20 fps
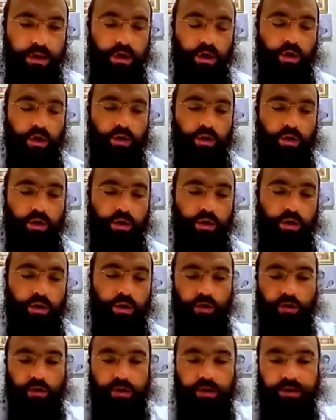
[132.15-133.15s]
or the
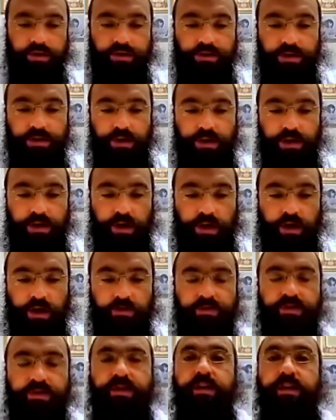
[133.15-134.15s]
stories
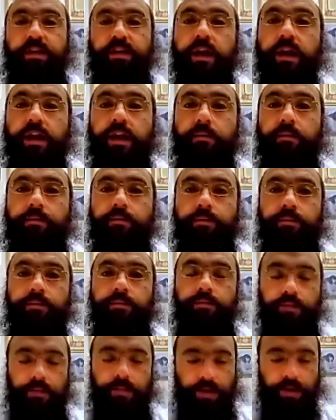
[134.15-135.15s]
of tzaddikim,
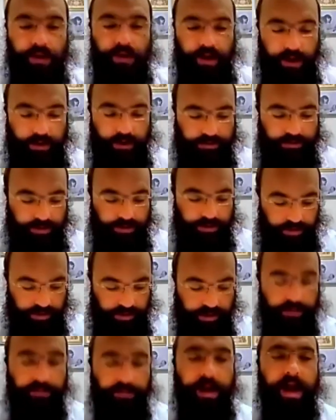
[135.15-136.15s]
how
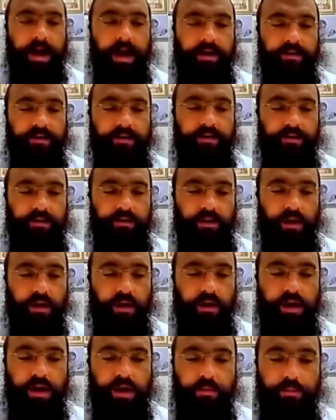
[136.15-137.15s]
tzaddikim act, are
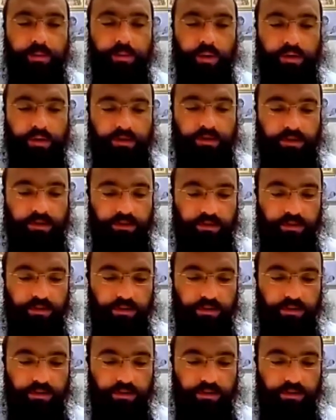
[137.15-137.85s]
they important,